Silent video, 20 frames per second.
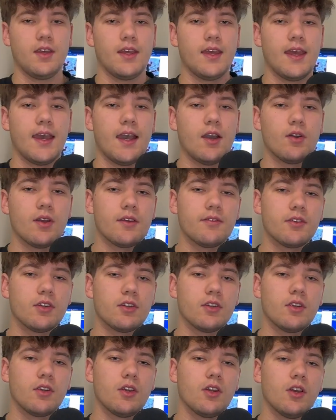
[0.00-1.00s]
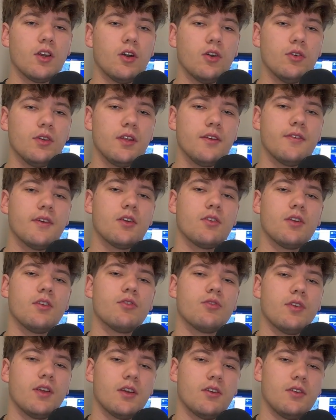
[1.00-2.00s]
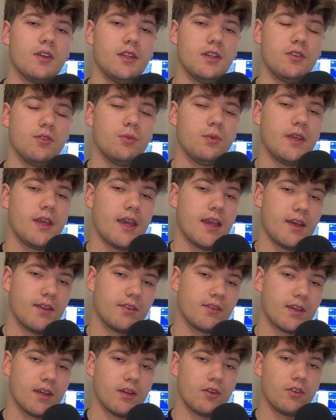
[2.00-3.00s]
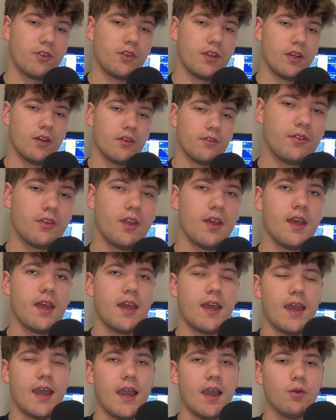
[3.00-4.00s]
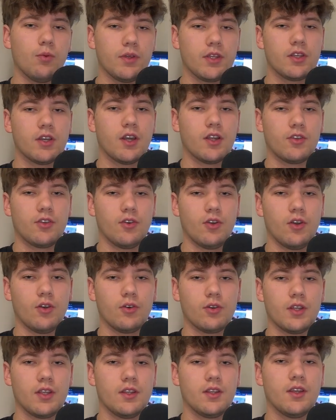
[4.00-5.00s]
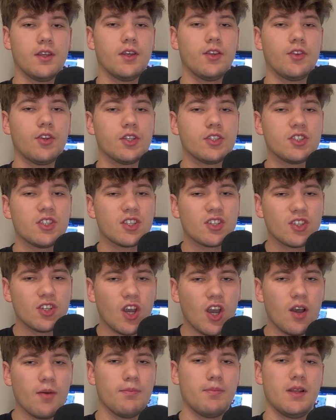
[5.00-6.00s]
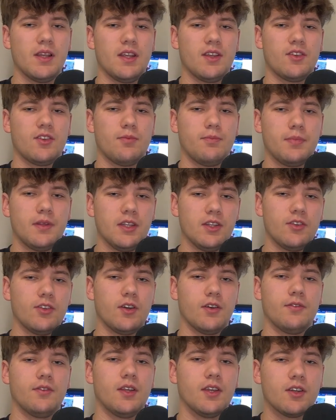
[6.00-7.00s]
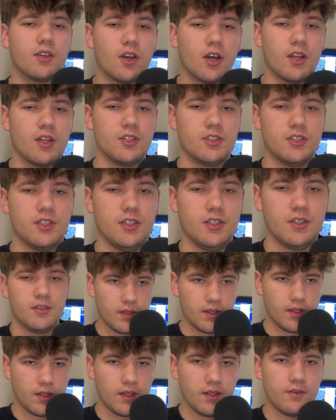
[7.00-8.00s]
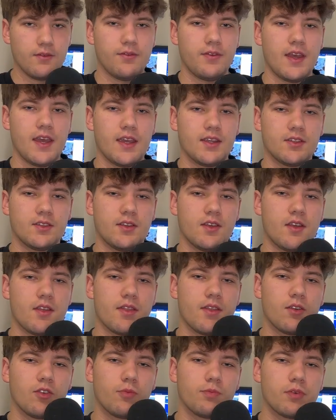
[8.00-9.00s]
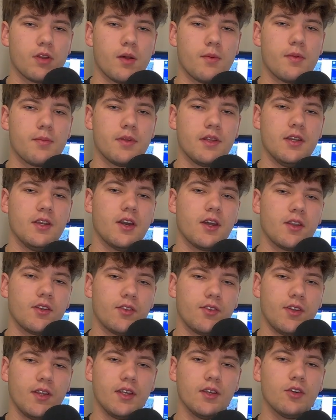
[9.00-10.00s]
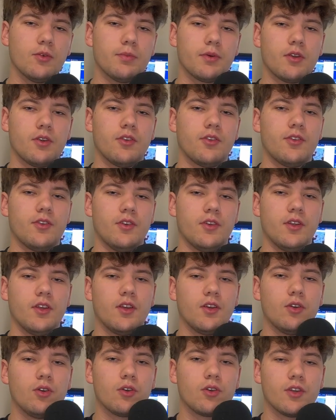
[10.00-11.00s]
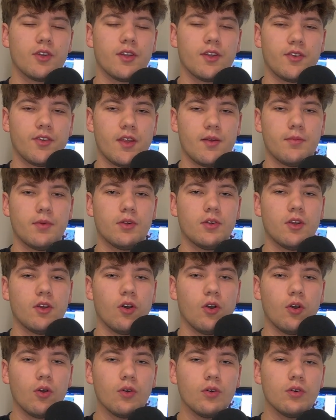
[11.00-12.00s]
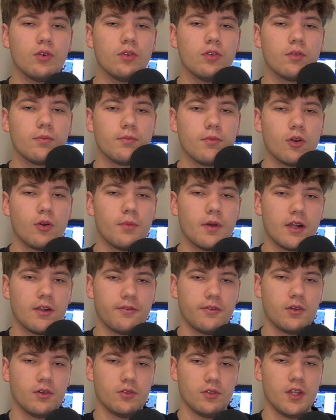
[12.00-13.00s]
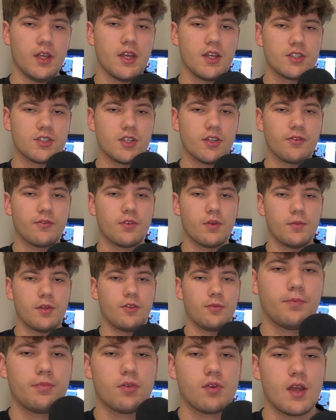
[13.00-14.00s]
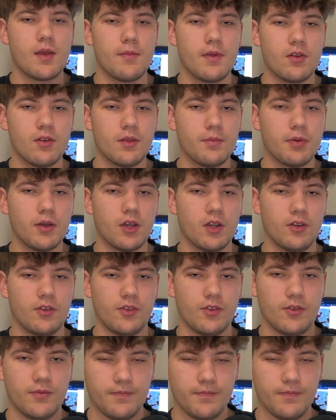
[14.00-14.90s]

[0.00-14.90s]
However, only very rarely do we ask ourselves how we got to holding such a complex piece of technology. In fact, there's probably not a single person who could assemble a whole mobile phone just from its primary parts.